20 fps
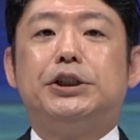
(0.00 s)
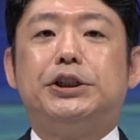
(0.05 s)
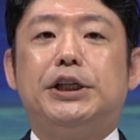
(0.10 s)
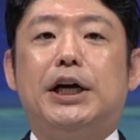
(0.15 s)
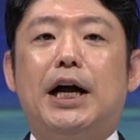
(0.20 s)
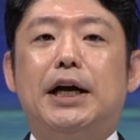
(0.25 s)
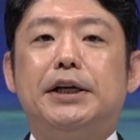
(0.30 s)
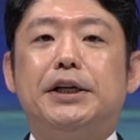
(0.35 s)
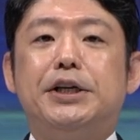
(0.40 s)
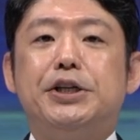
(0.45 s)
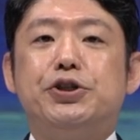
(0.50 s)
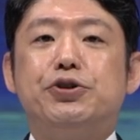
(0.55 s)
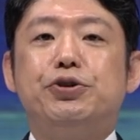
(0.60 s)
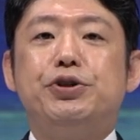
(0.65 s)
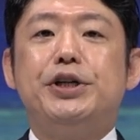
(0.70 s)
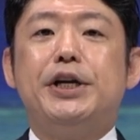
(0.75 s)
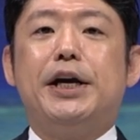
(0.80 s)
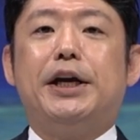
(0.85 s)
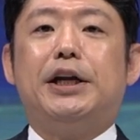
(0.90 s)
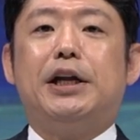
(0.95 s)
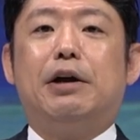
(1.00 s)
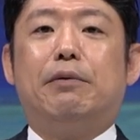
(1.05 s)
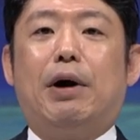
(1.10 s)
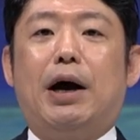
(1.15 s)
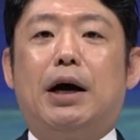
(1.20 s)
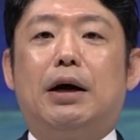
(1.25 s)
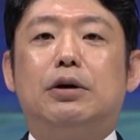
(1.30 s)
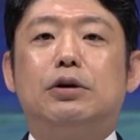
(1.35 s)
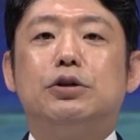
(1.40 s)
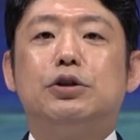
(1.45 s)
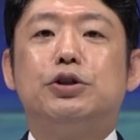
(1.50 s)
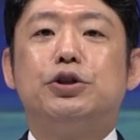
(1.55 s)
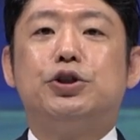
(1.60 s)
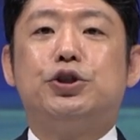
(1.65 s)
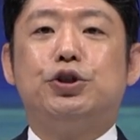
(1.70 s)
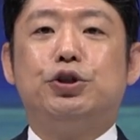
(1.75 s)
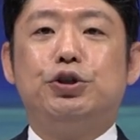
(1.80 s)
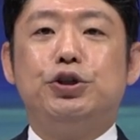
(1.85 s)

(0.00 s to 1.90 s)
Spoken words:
and net income was